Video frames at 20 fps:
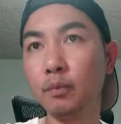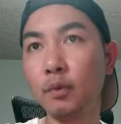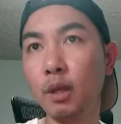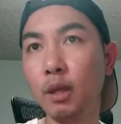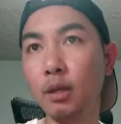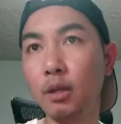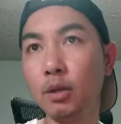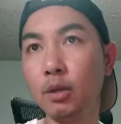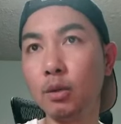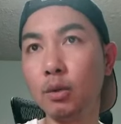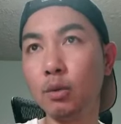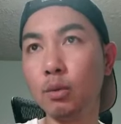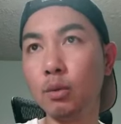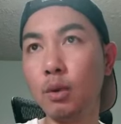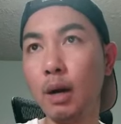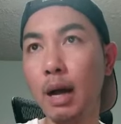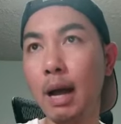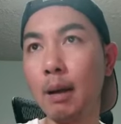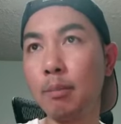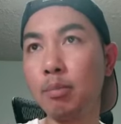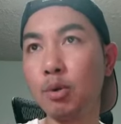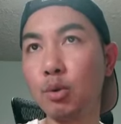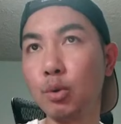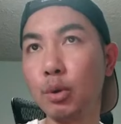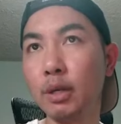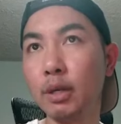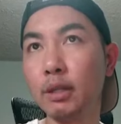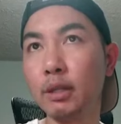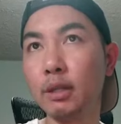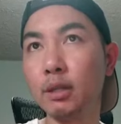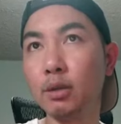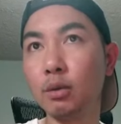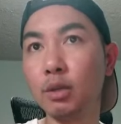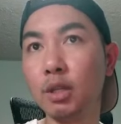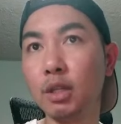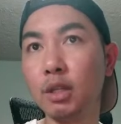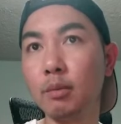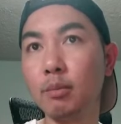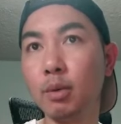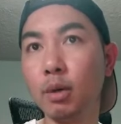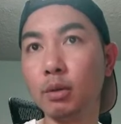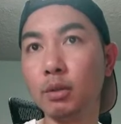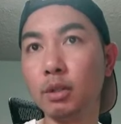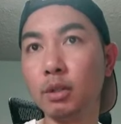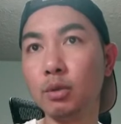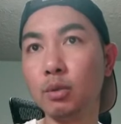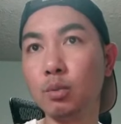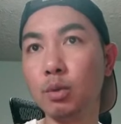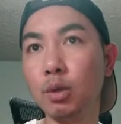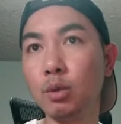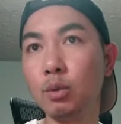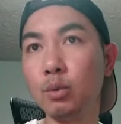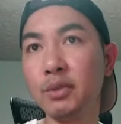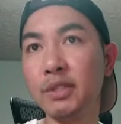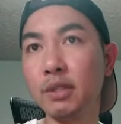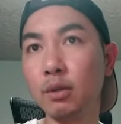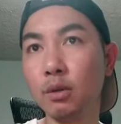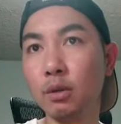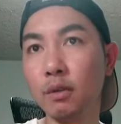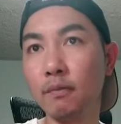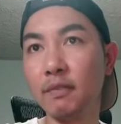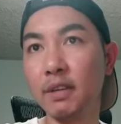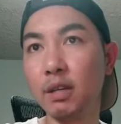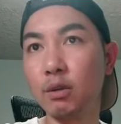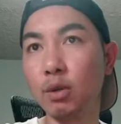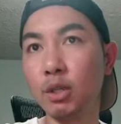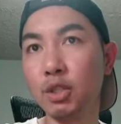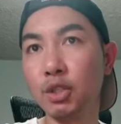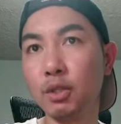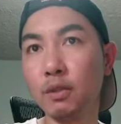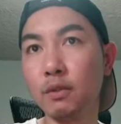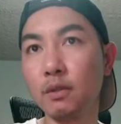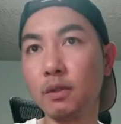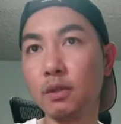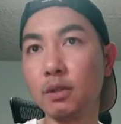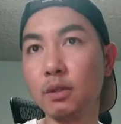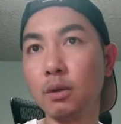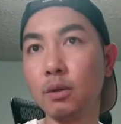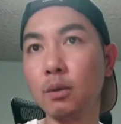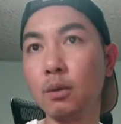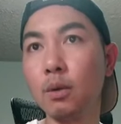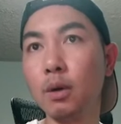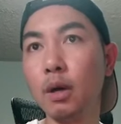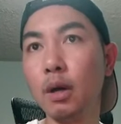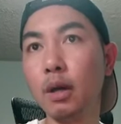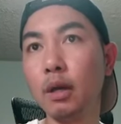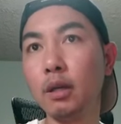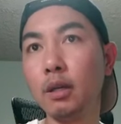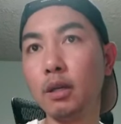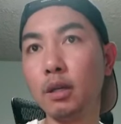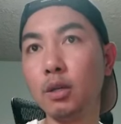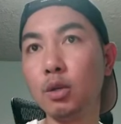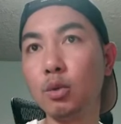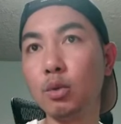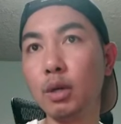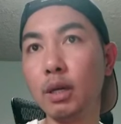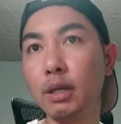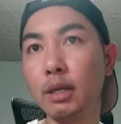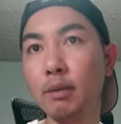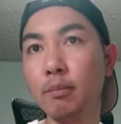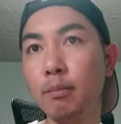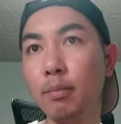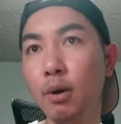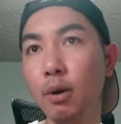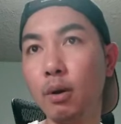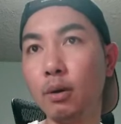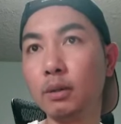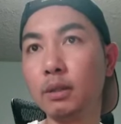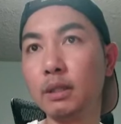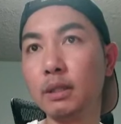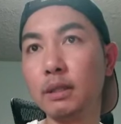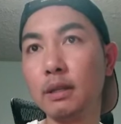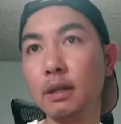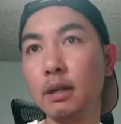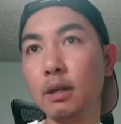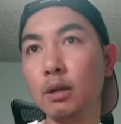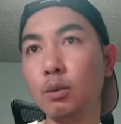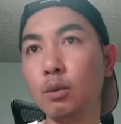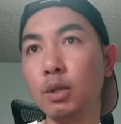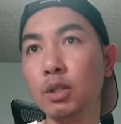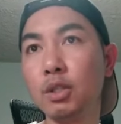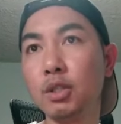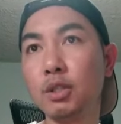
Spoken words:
you upgrade your keyboard, you will lose your configuration. So here you can import, which